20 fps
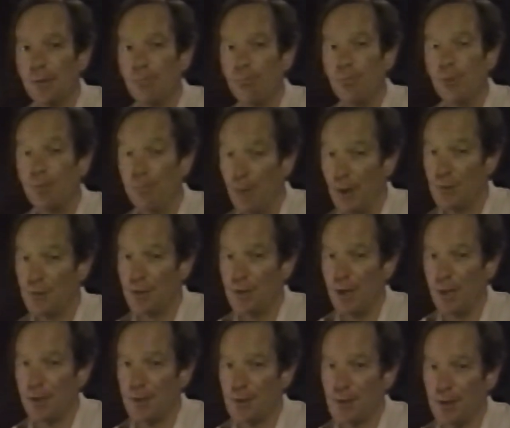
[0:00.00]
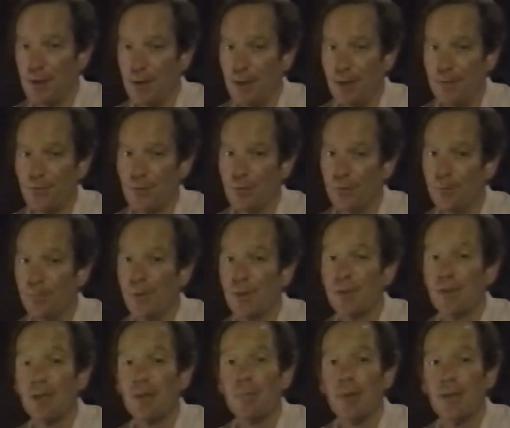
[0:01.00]
But most nights, I have to
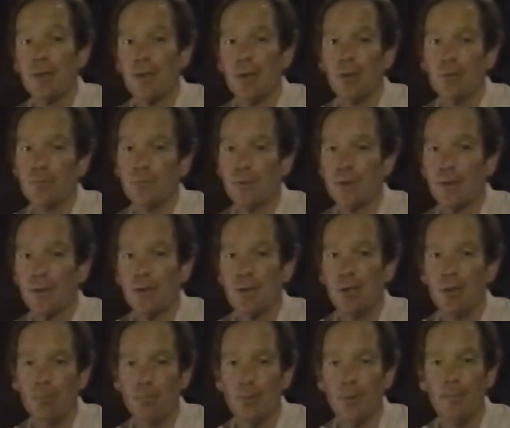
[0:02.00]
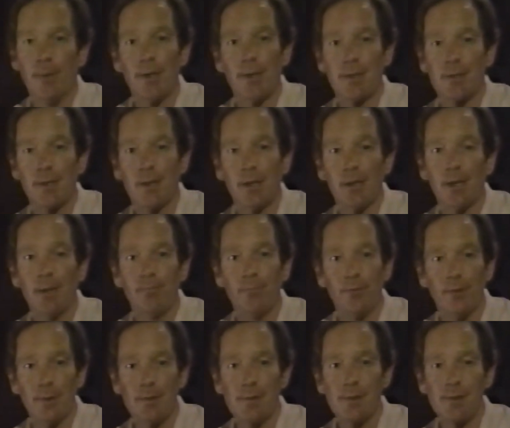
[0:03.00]
admit, I went home to the compromising
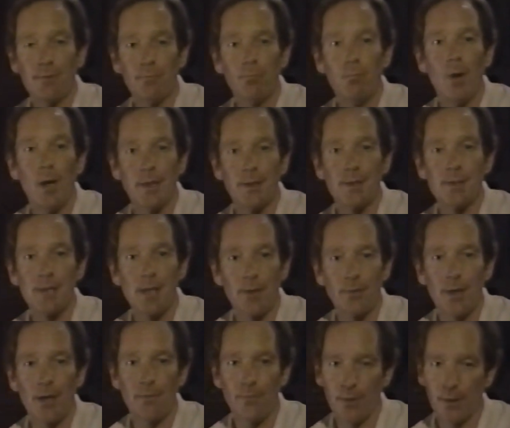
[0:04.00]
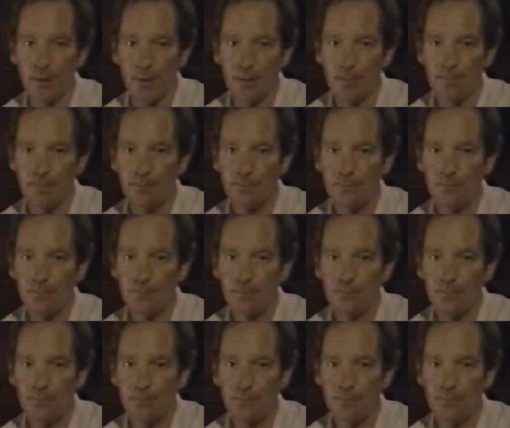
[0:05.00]
comforts of white South Africa.